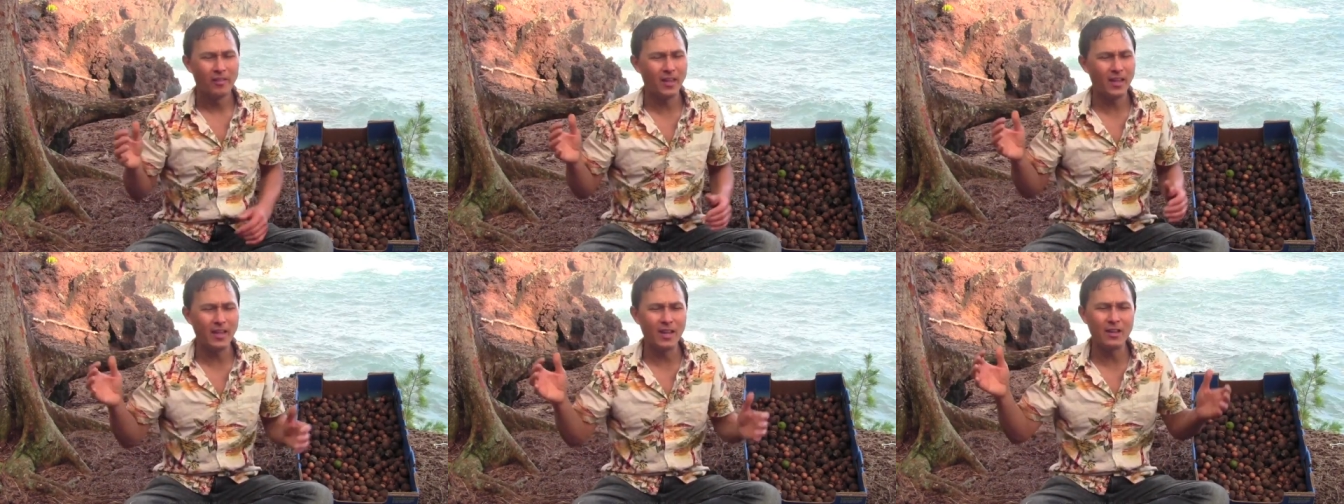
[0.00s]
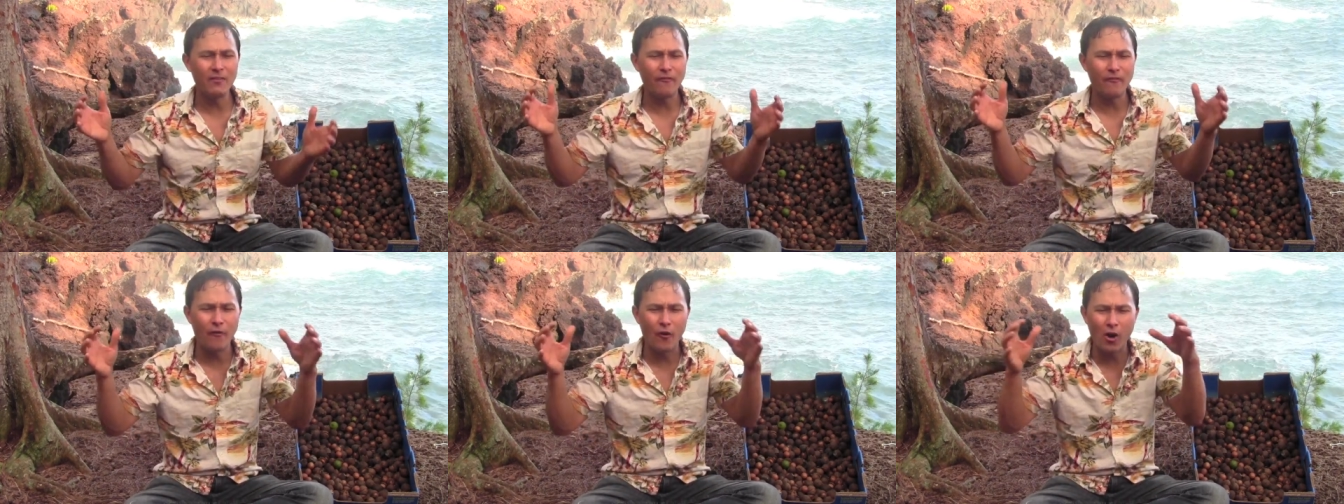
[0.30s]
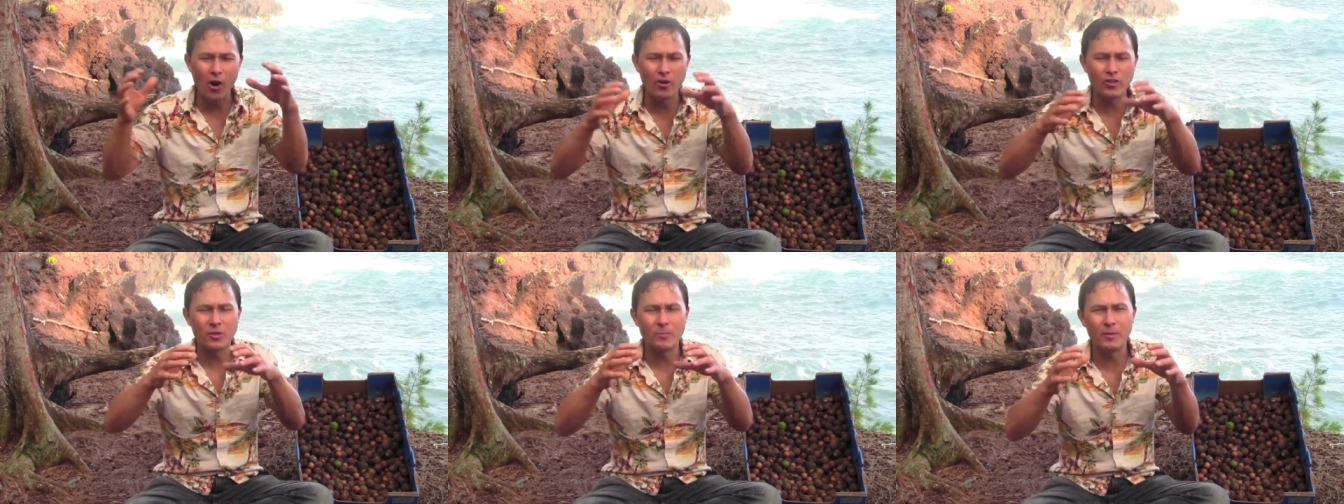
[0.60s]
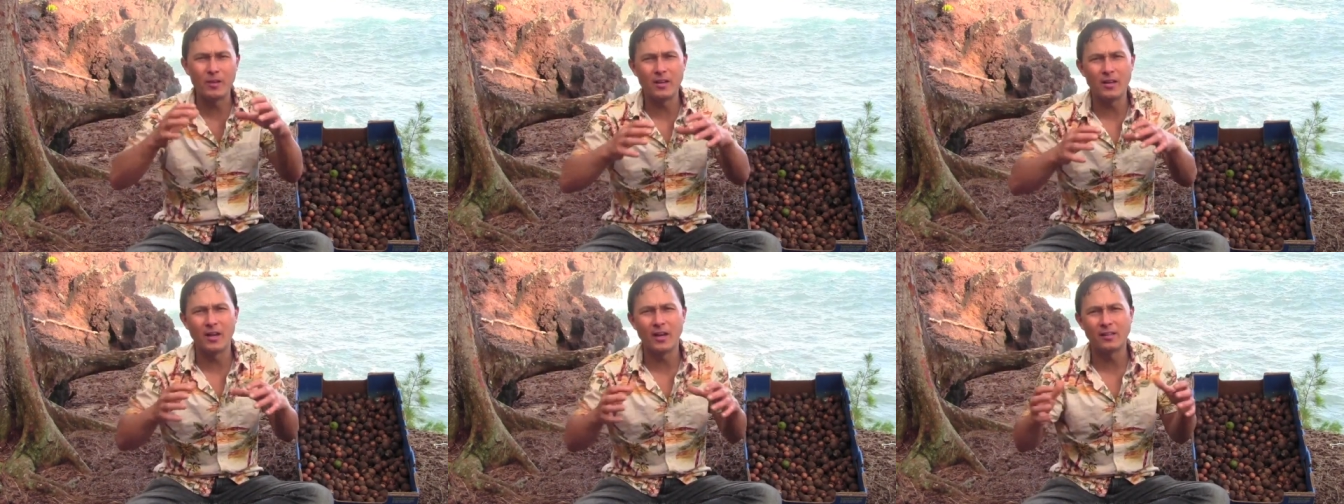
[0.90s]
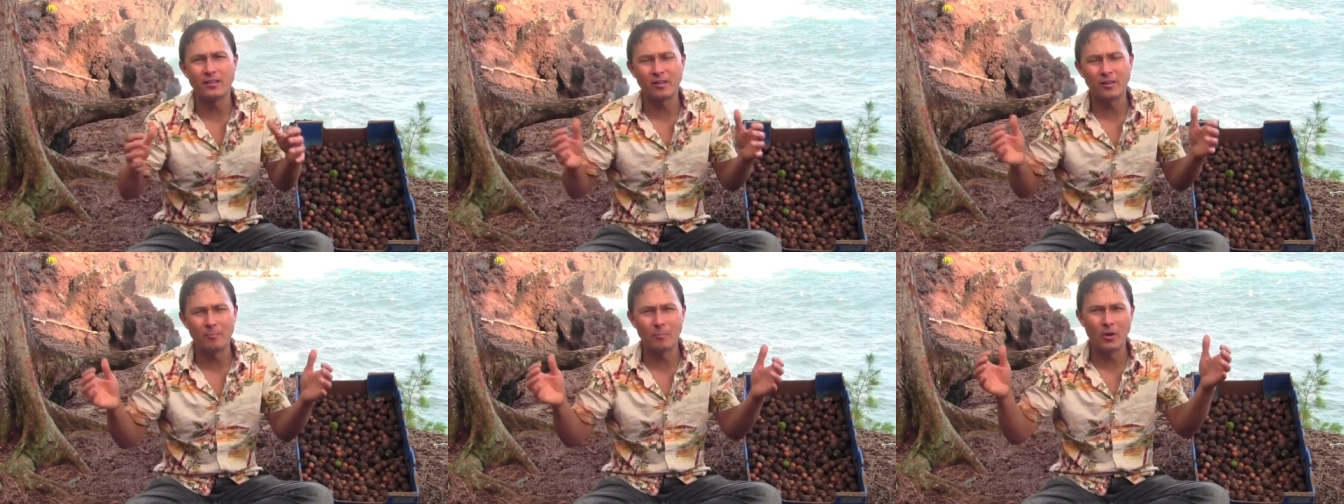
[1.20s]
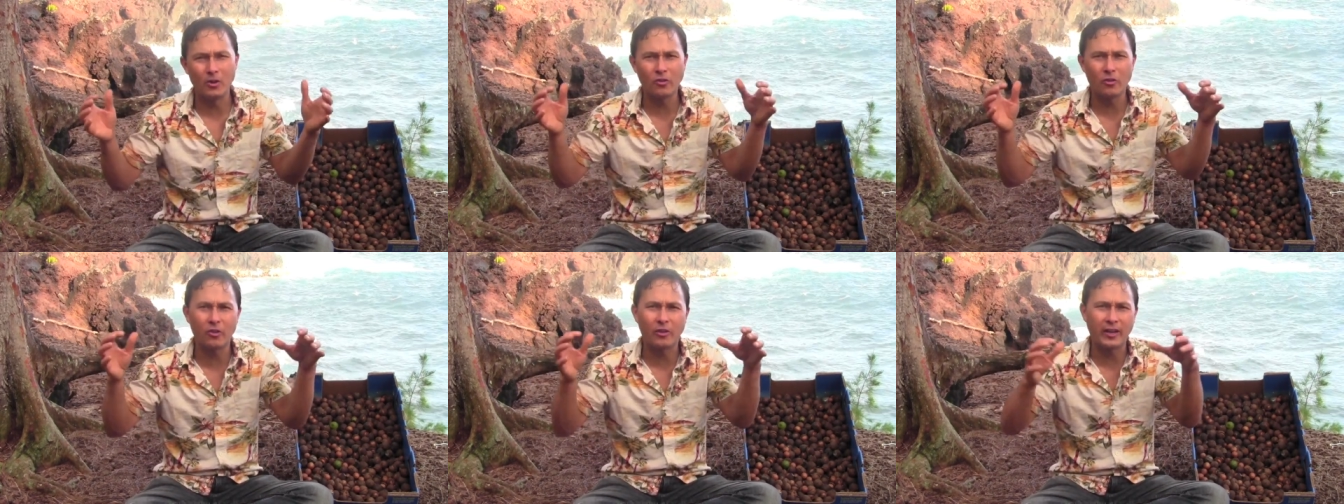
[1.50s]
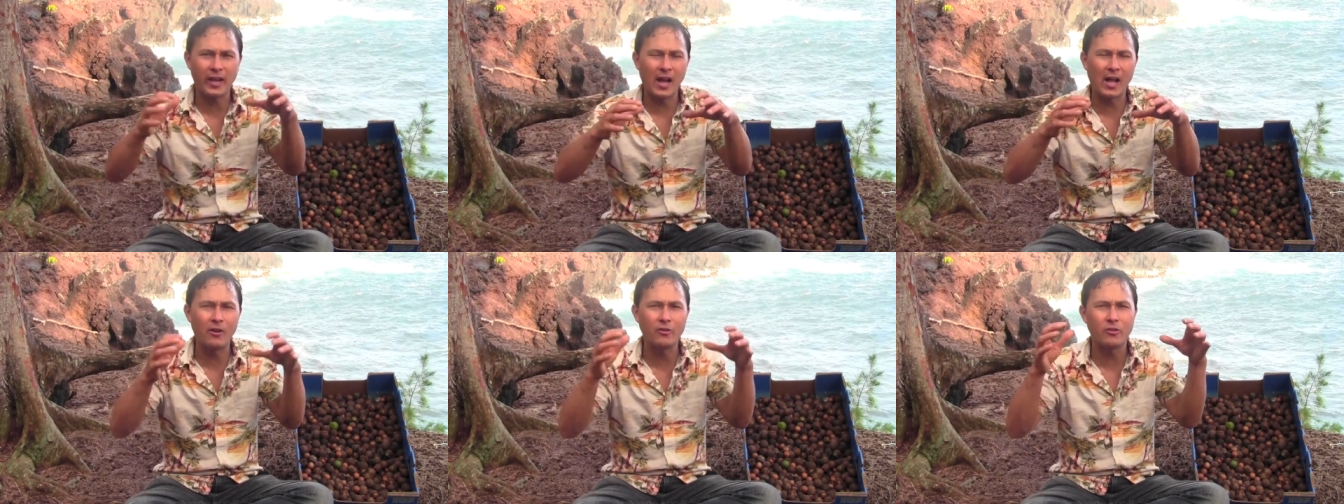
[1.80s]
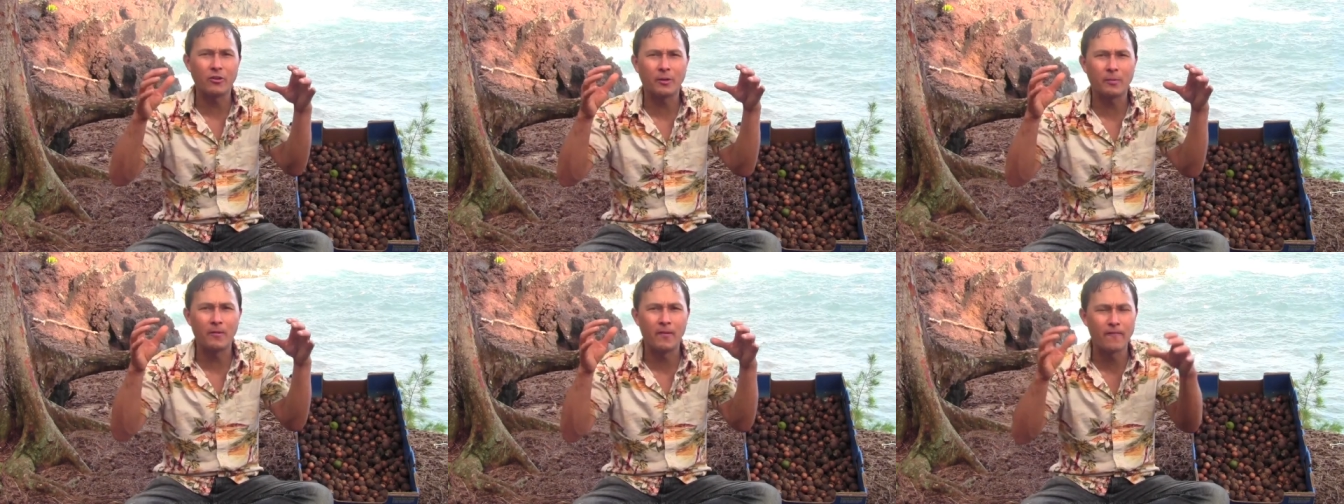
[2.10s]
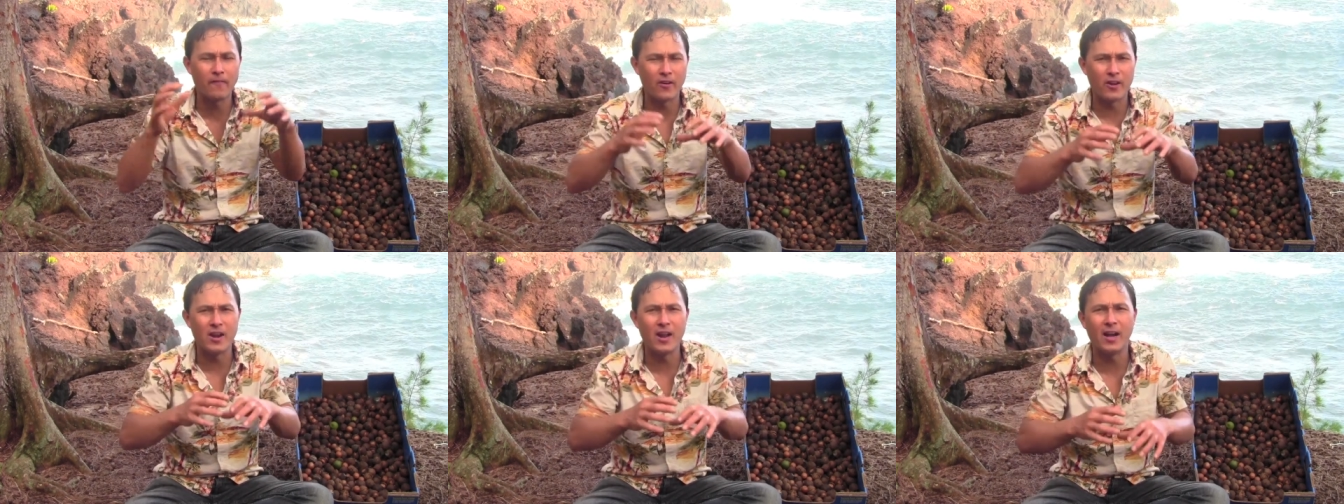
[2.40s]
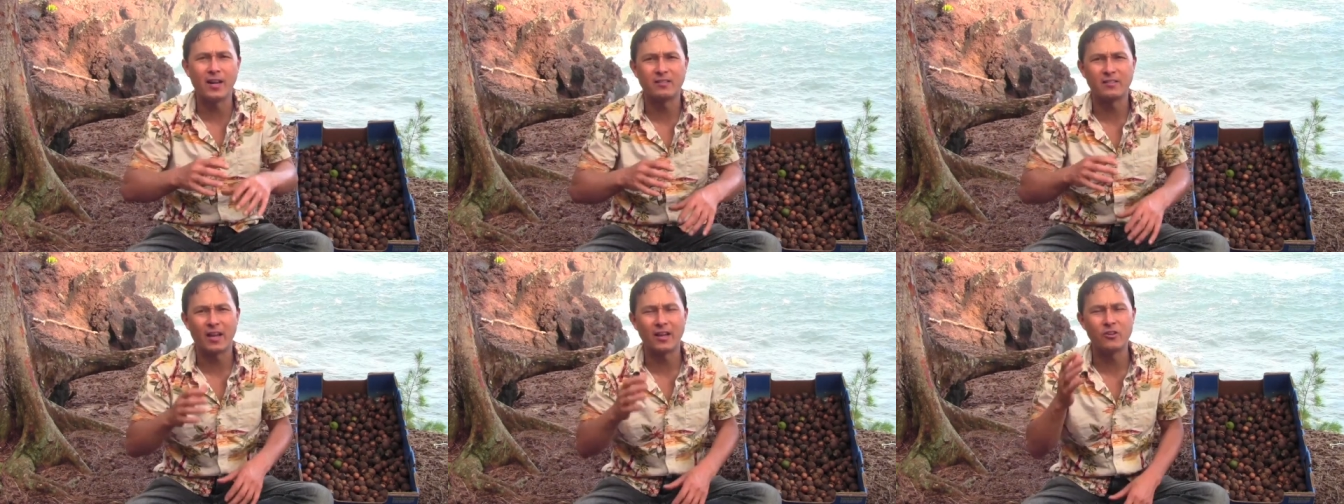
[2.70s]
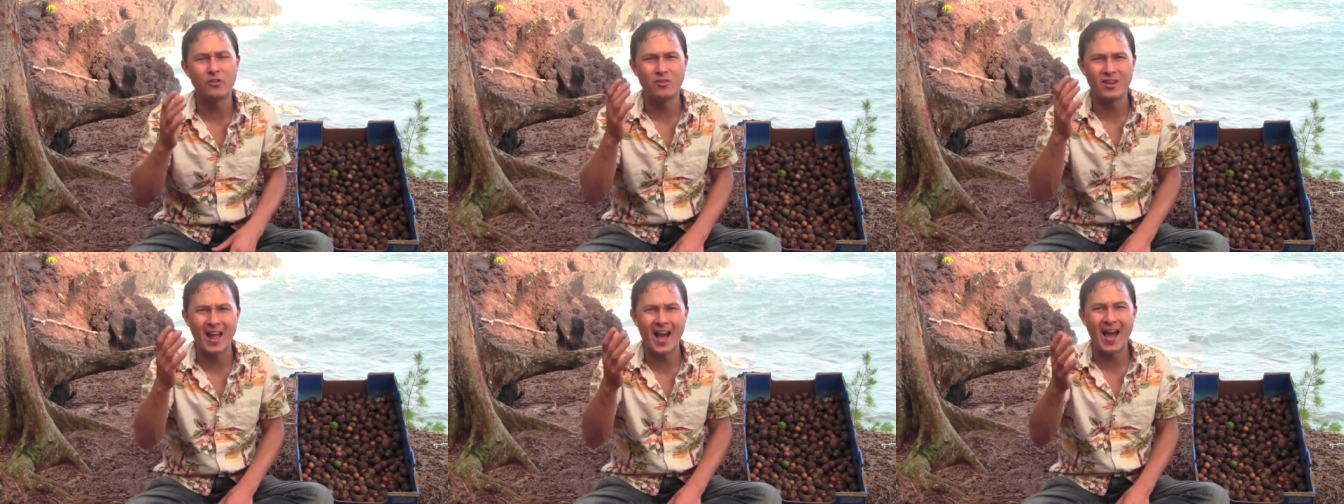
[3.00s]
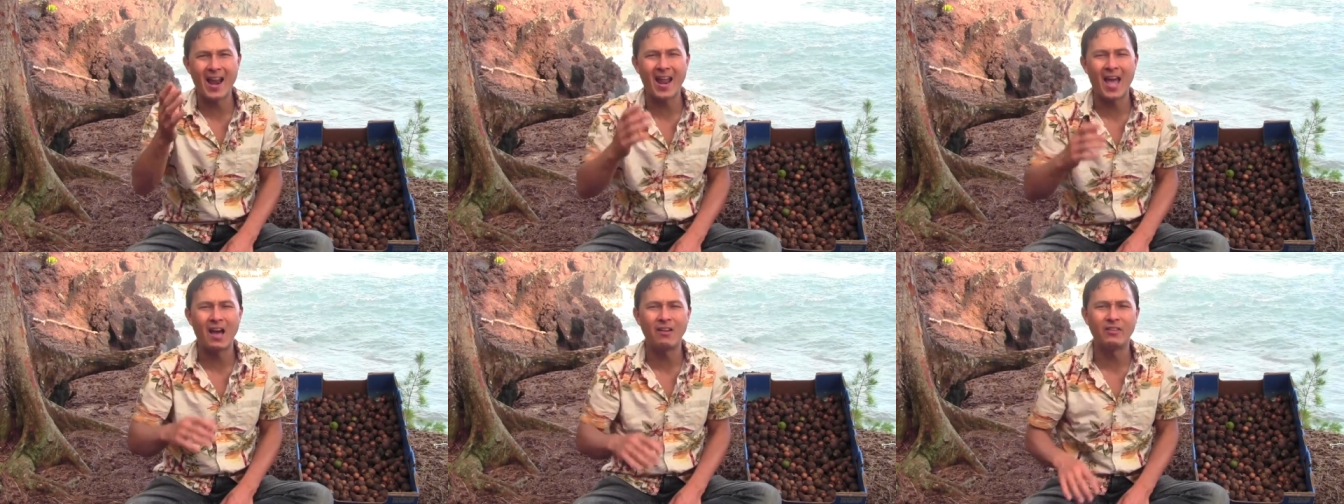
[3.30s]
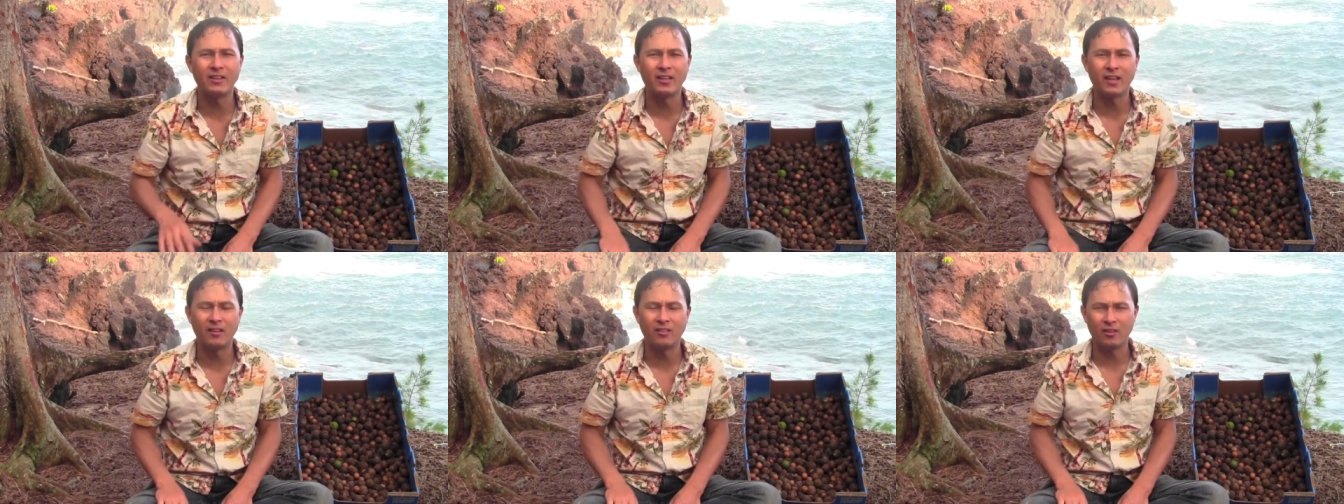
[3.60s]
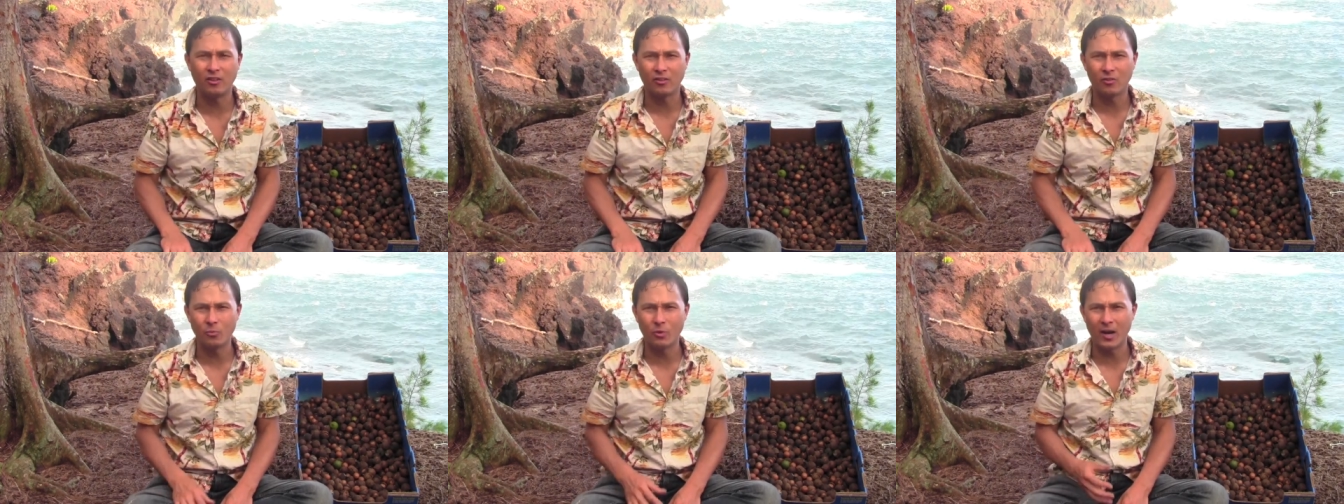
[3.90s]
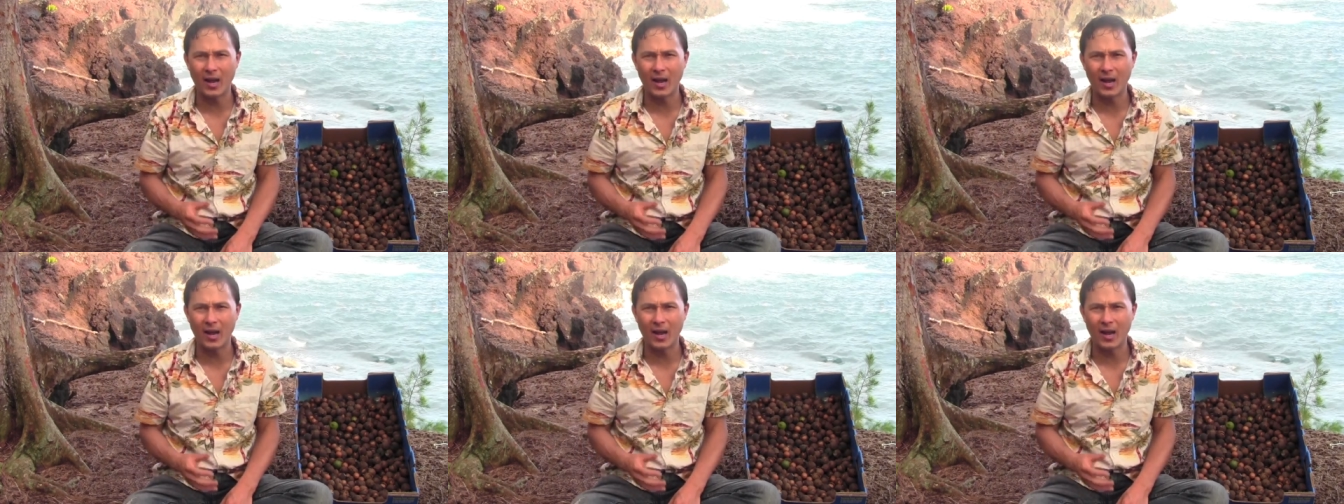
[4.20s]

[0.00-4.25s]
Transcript: They eat far too many nuts and most of their calories are coming from nuts. I do not advocate this.